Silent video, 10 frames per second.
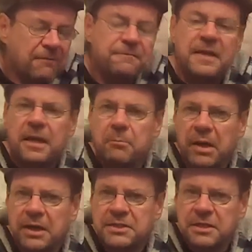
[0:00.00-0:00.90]

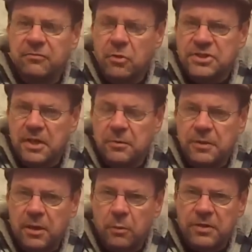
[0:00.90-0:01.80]
availability of what's
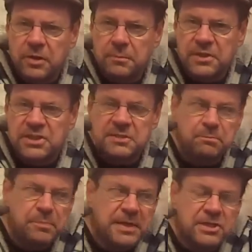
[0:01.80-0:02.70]
out there, whether it be
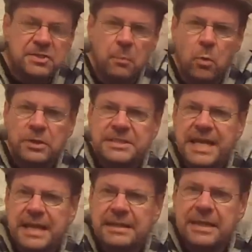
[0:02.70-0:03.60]
speed smoke,
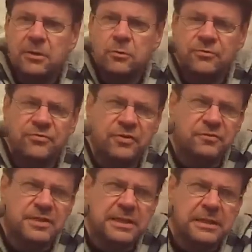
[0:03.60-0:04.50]
ten year old,
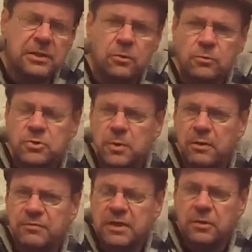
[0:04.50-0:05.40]
fifteen year old,
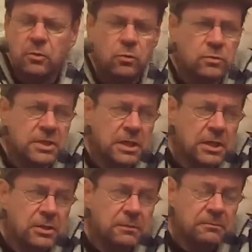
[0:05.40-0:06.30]
twelve year old,
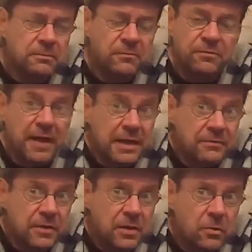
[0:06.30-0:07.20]

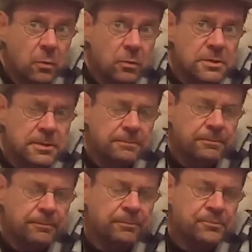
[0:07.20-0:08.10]
five year old.
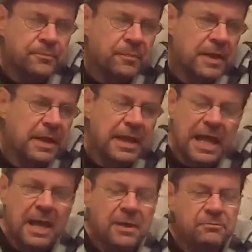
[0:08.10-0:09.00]

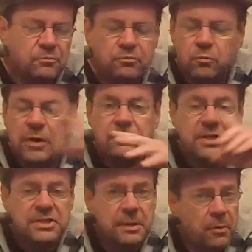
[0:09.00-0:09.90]
Uh, one
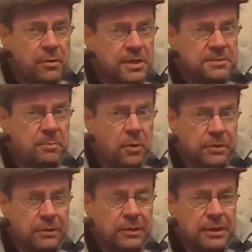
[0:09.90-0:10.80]
reason I bought this
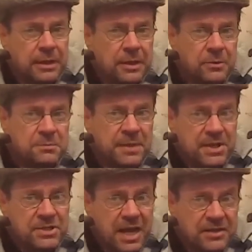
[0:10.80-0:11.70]
bottle was
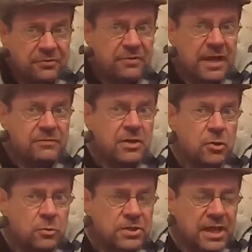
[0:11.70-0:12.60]
because it had a five
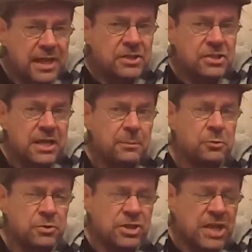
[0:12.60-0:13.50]
year old's age
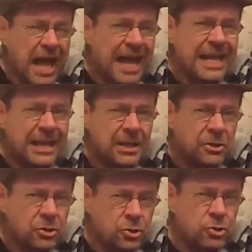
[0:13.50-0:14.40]
statement, which is highly
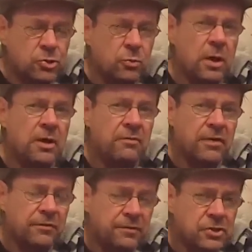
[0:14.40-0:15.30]
unusual
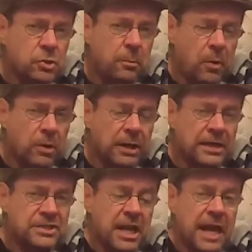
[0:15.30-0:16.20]
for official
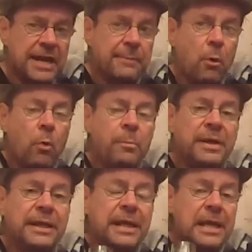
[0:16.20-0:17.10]
bottlings, and I'm
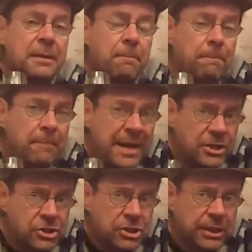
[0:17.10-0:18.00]
hoping in
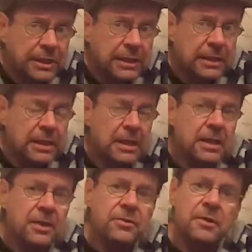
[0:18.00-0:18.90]
mentioning it
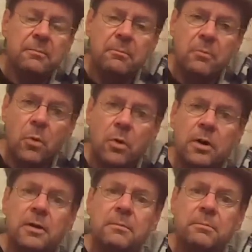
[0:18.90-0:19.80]
that
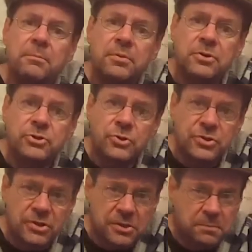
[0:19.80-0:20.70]
more
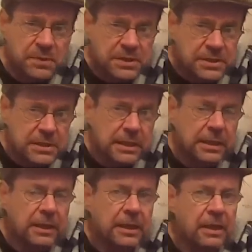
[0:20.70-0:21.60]
producers,
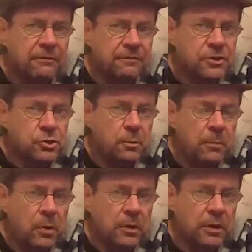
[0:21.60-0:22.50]
particularly official
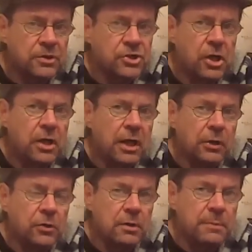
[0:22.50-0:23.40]
bottlers,
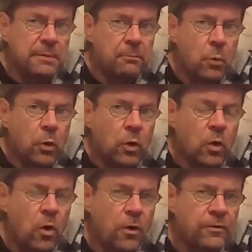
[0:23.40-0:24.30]
are going to be more
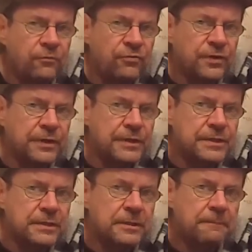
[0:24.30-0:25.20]

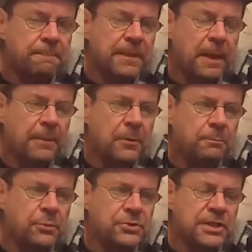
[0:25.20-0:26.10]
confident
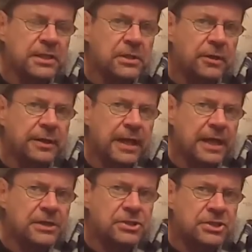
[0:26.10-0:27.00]
about putting young
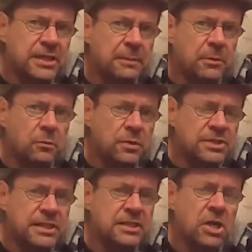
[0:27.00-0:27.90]
age statement
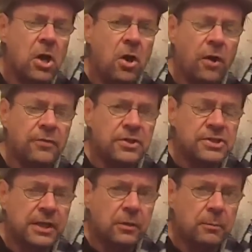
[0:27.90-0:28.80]
whiskies on their
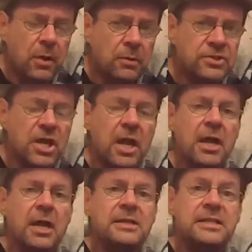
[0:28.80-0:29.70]
single malts.
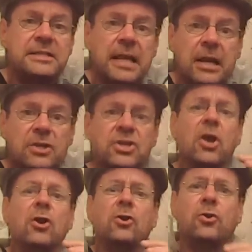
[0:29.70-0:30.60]

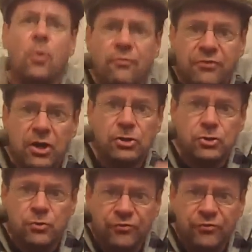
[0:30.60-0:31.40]
Distillers, go for it,